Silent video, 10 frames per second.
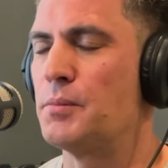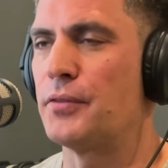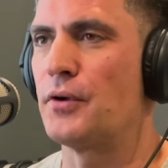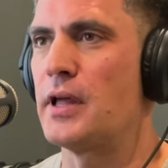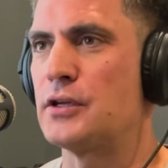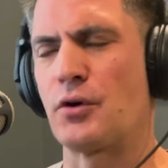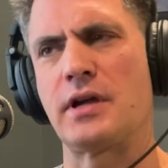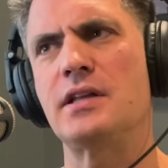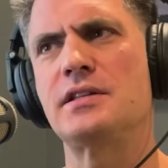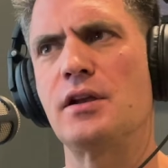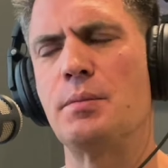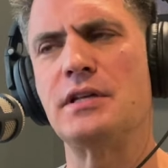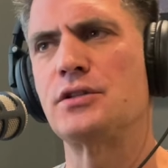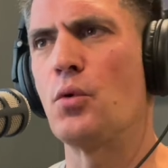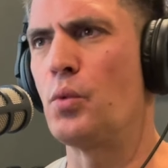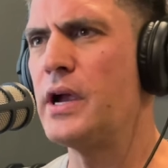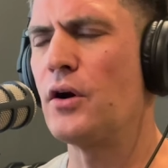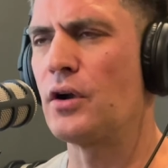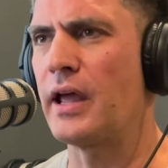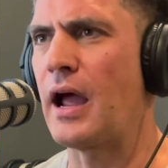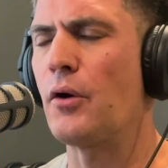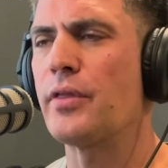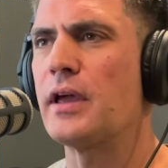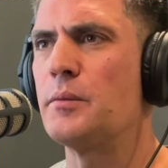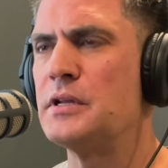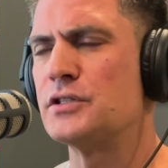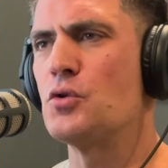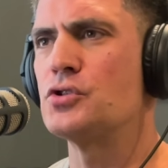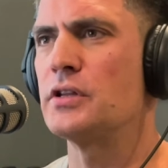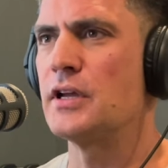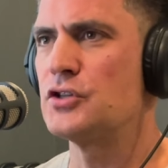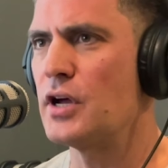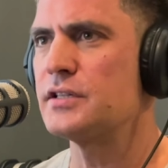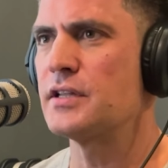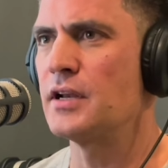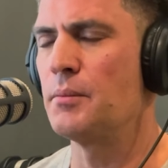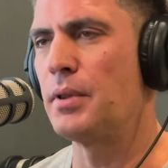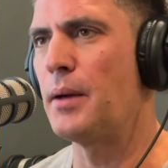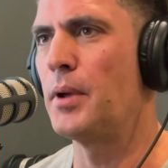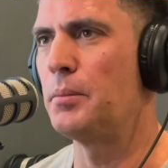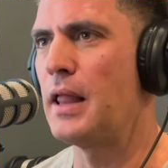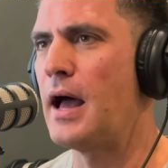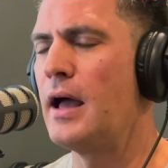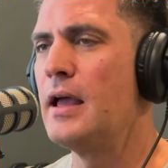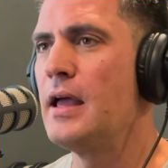But they're like, your kid's going to be so weird. Like, how are they going to be socially adjusted and blah, blah, blah.